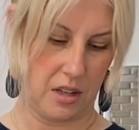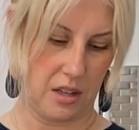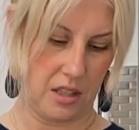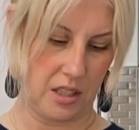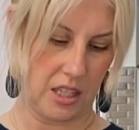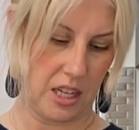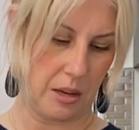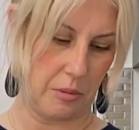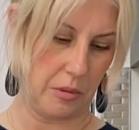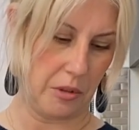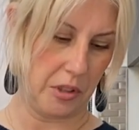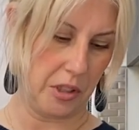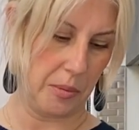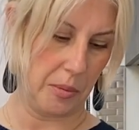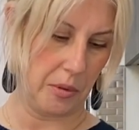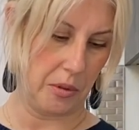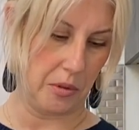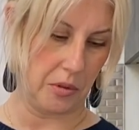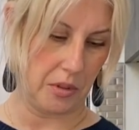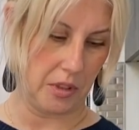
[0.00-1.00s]

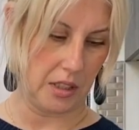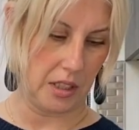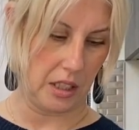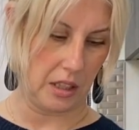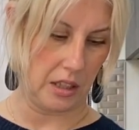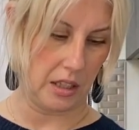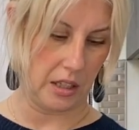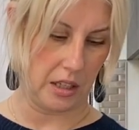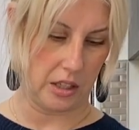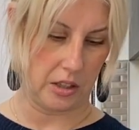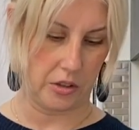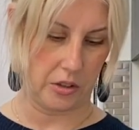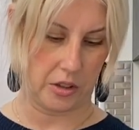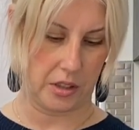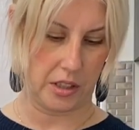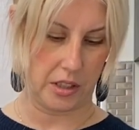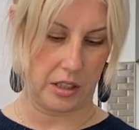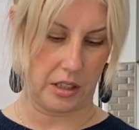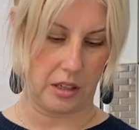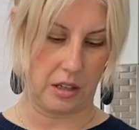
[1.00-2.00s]
tablespoons. I think it
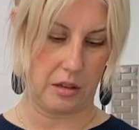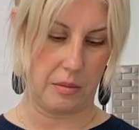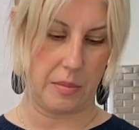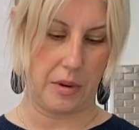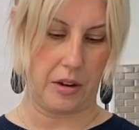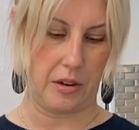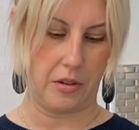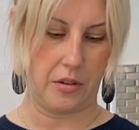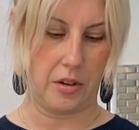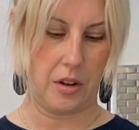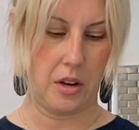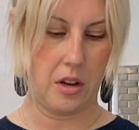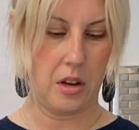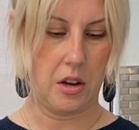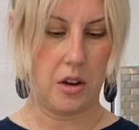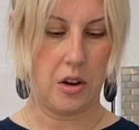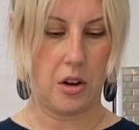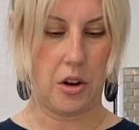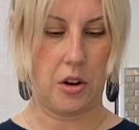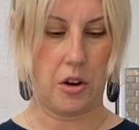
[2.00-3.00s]
looks like about
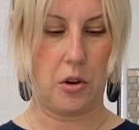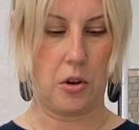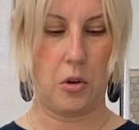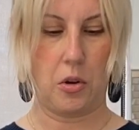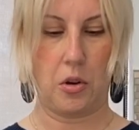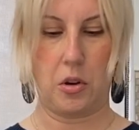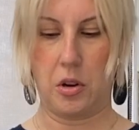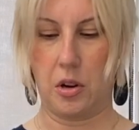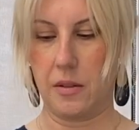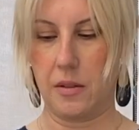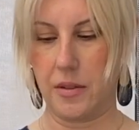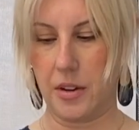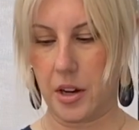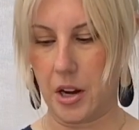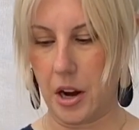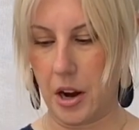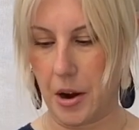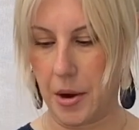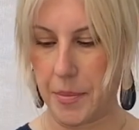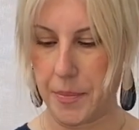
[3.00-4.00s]
1/4 of a
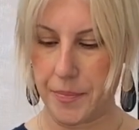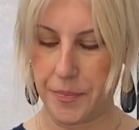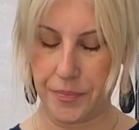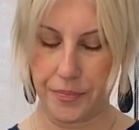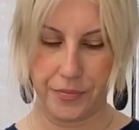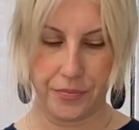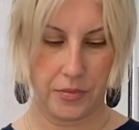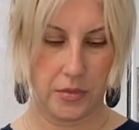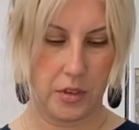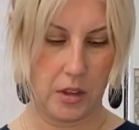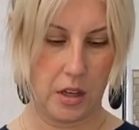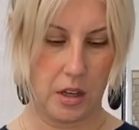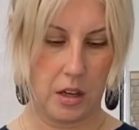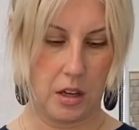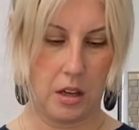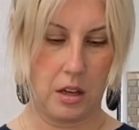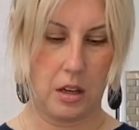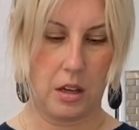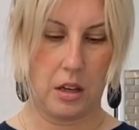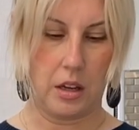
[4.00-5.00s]
cup.
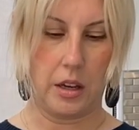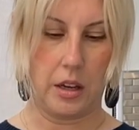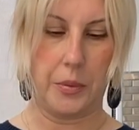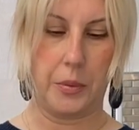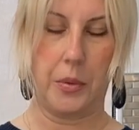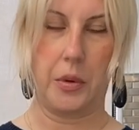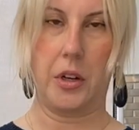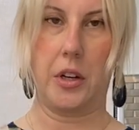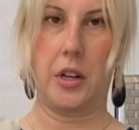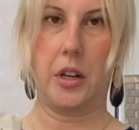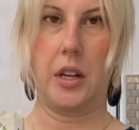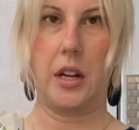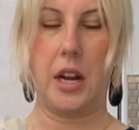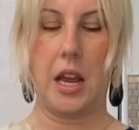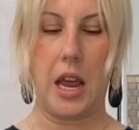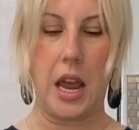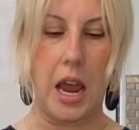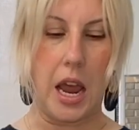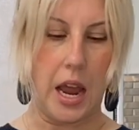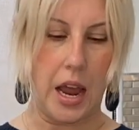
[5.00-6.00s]
And we're gonna
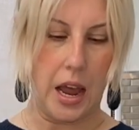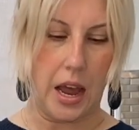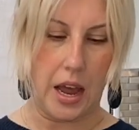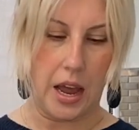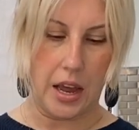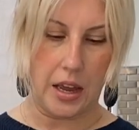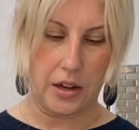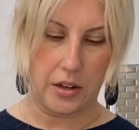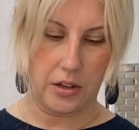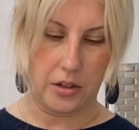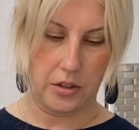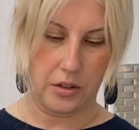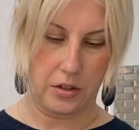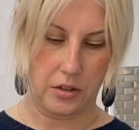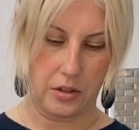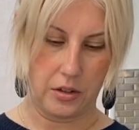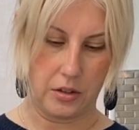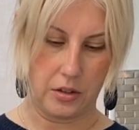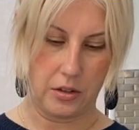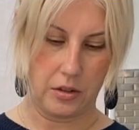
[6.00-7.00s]
add,
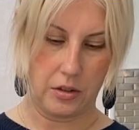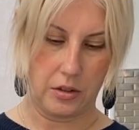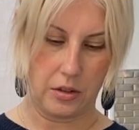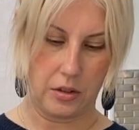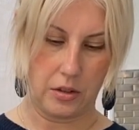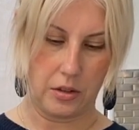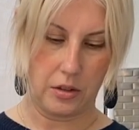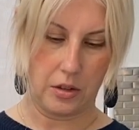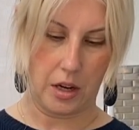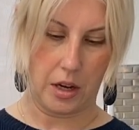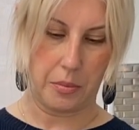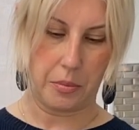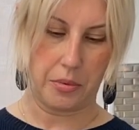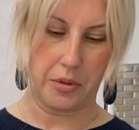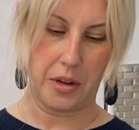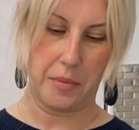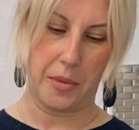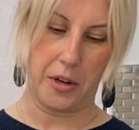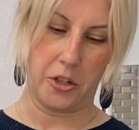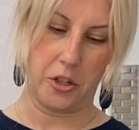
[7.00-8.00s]
I
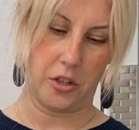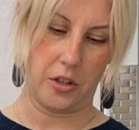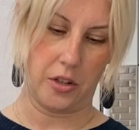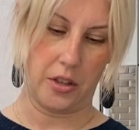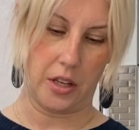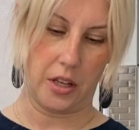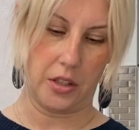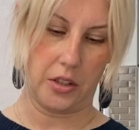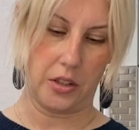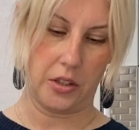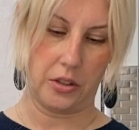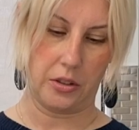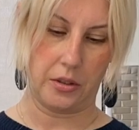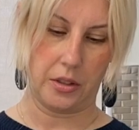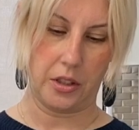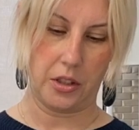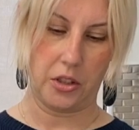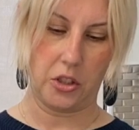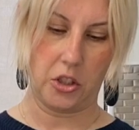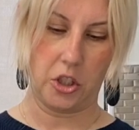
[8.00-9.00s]
pre-measured this, so
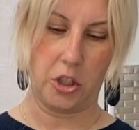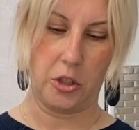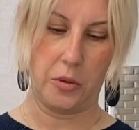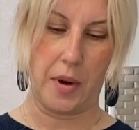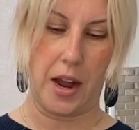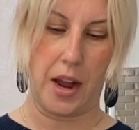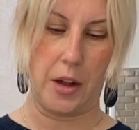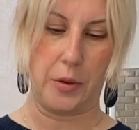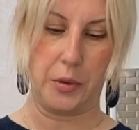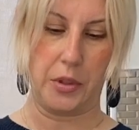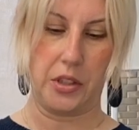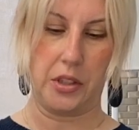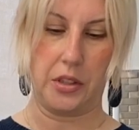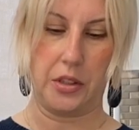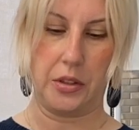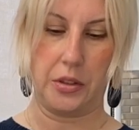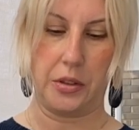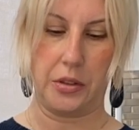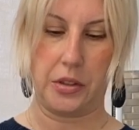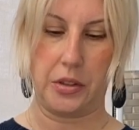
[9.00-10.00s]
it's 2
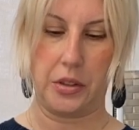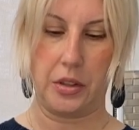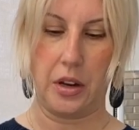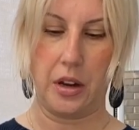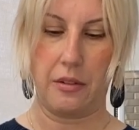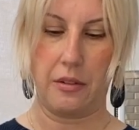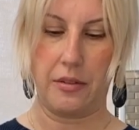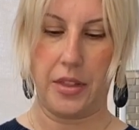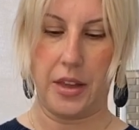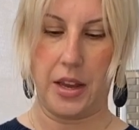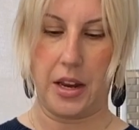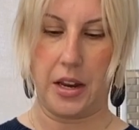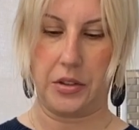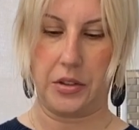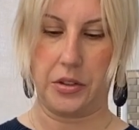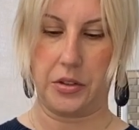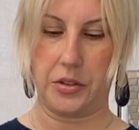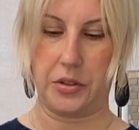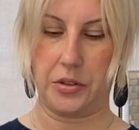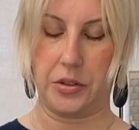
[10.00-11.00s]
ounces of the
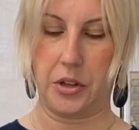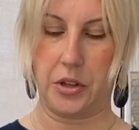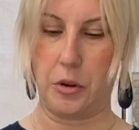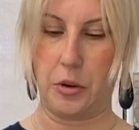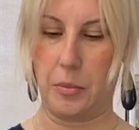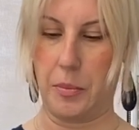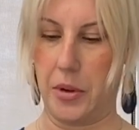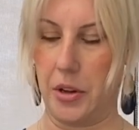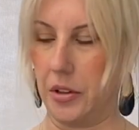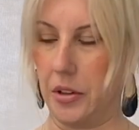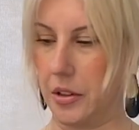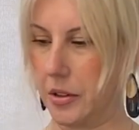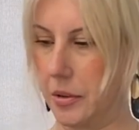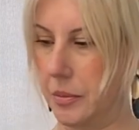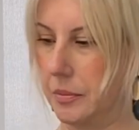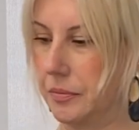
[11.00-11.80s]
Answers goat milk.